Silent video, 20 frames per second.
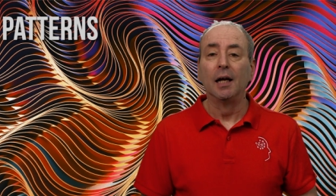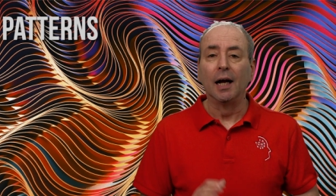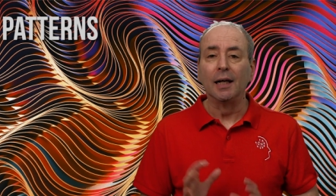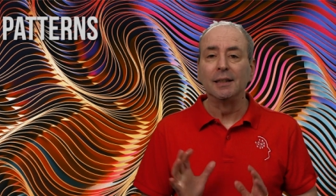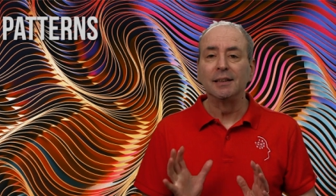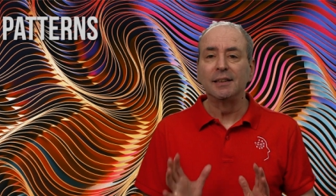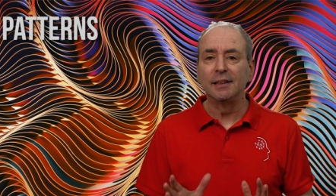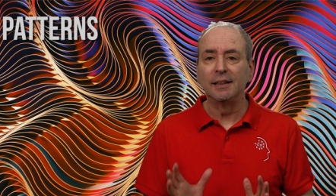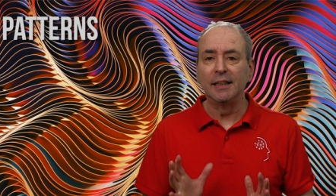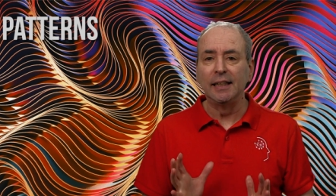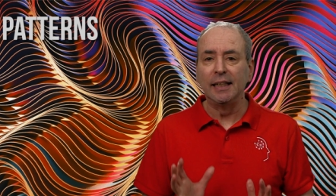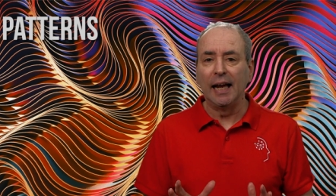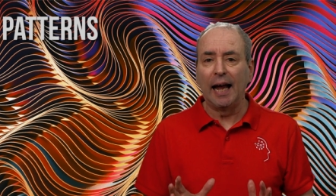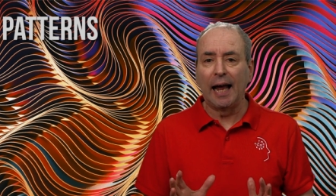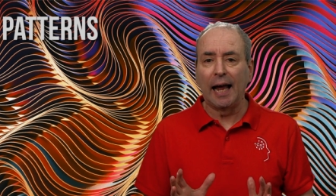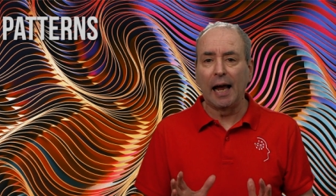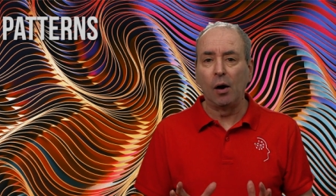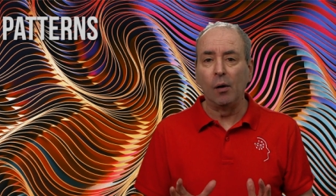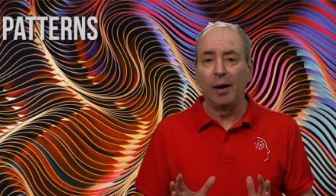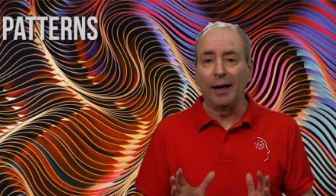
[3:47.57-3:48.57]
and see
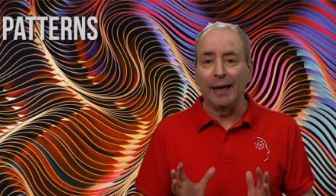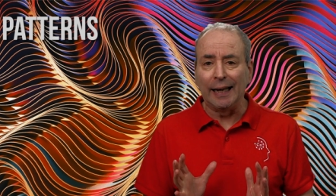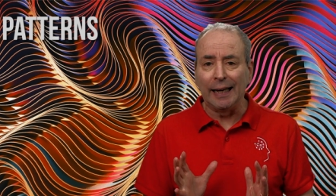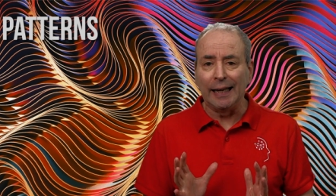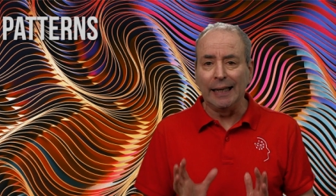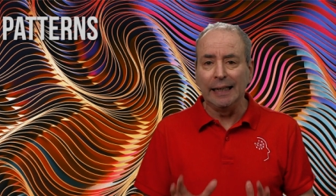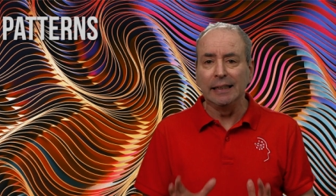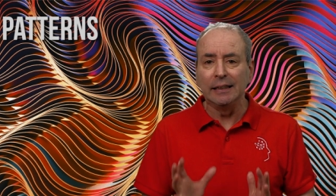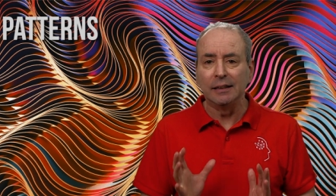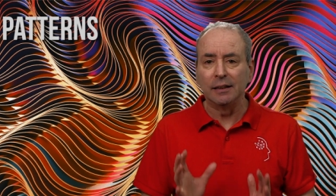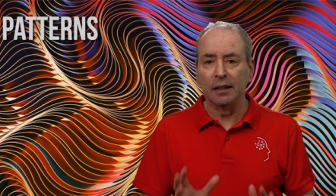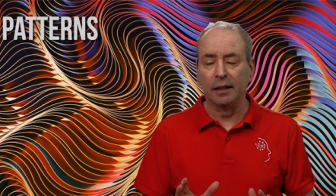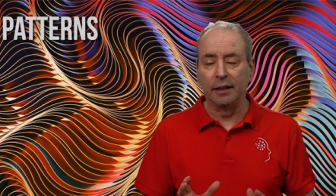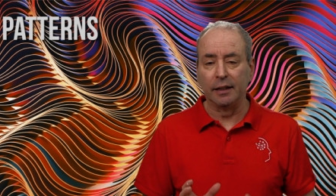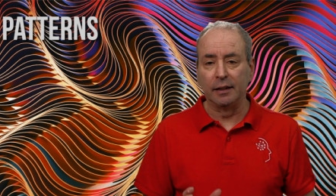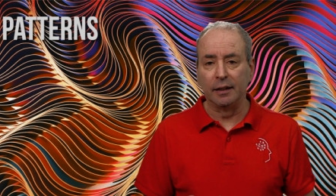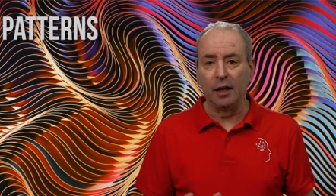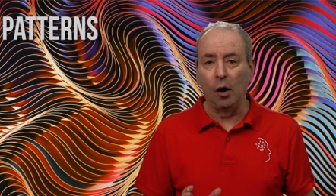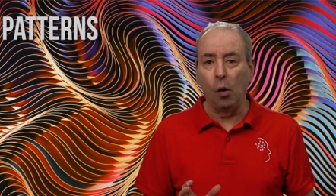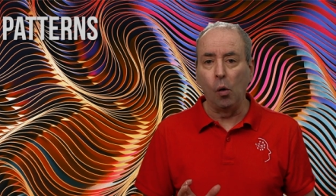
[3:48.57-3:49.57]
how
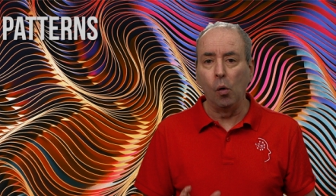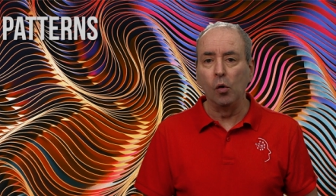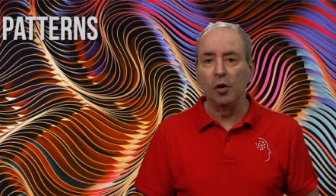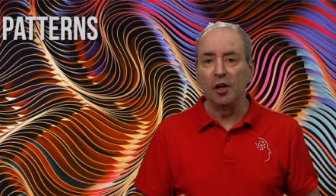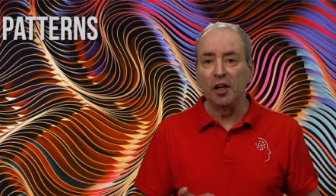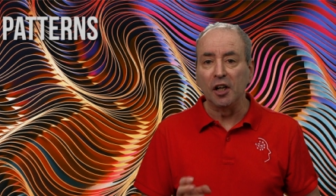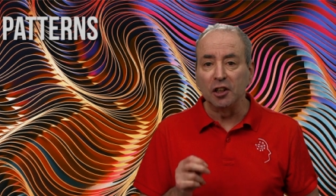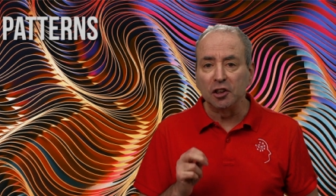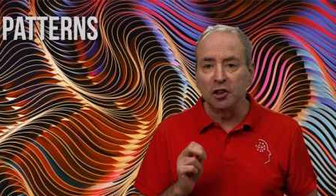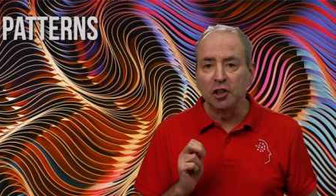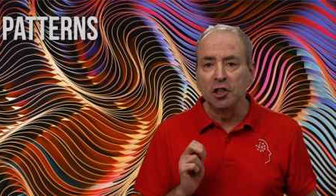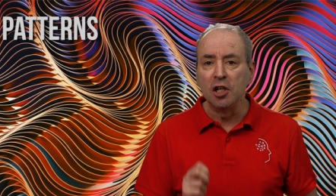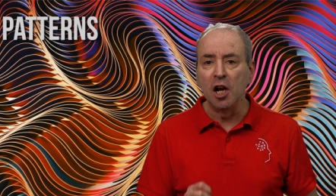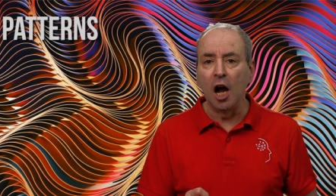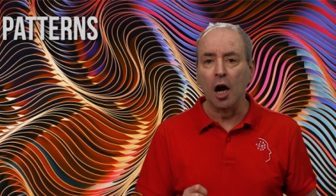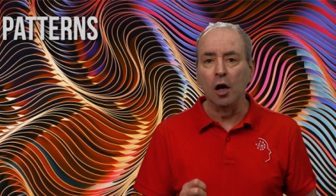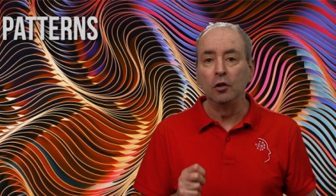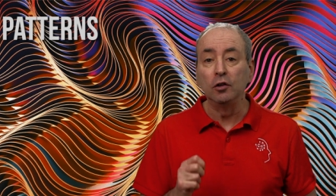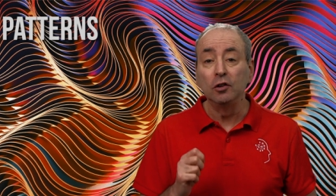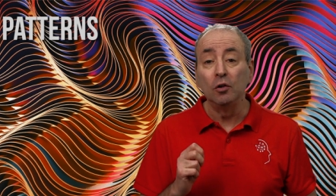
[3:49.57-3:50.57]
easily the audience
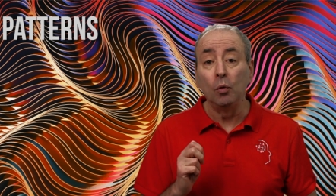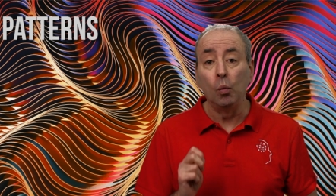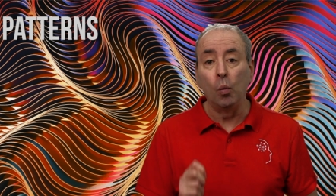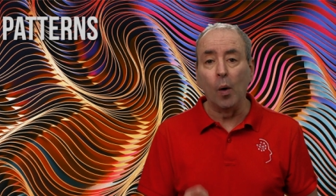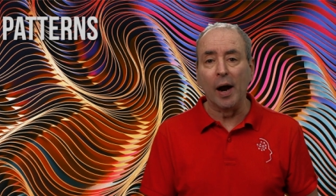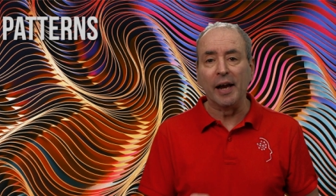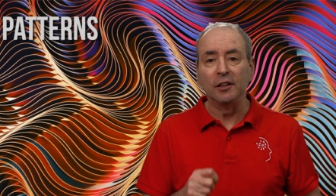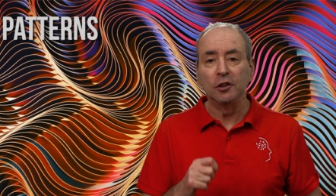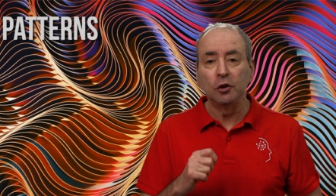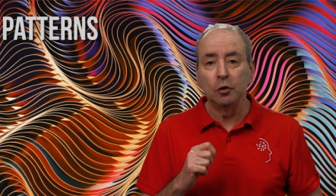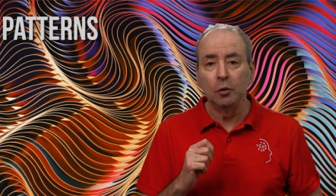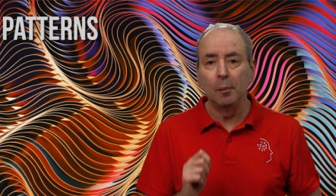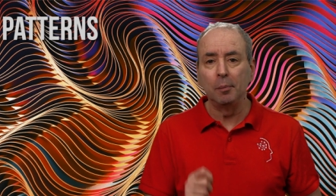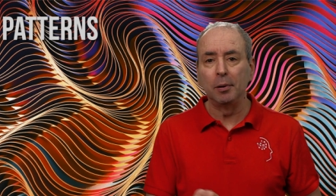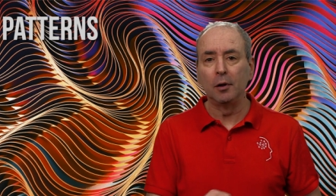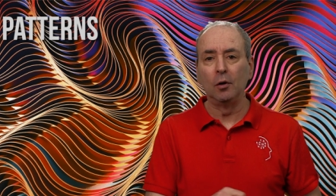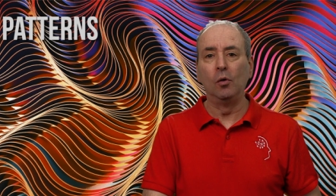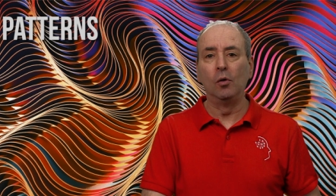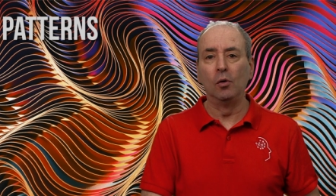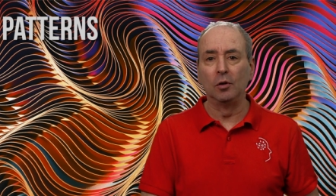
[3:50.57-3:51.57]
knows when to
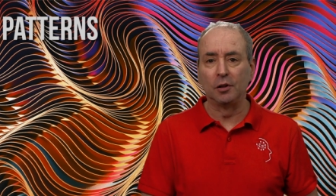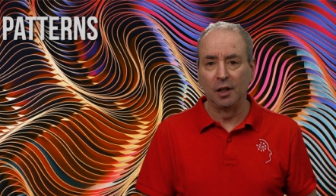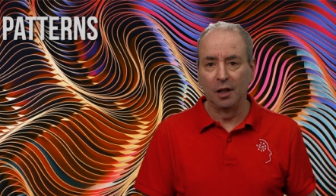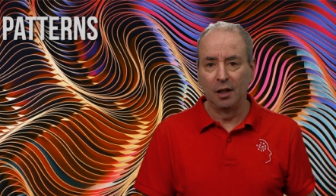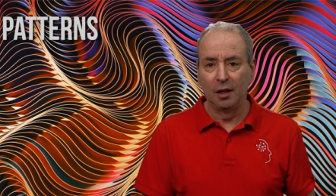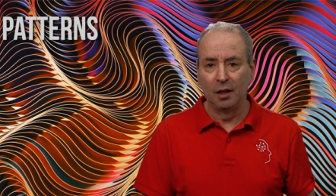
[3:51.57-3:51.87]
applaud,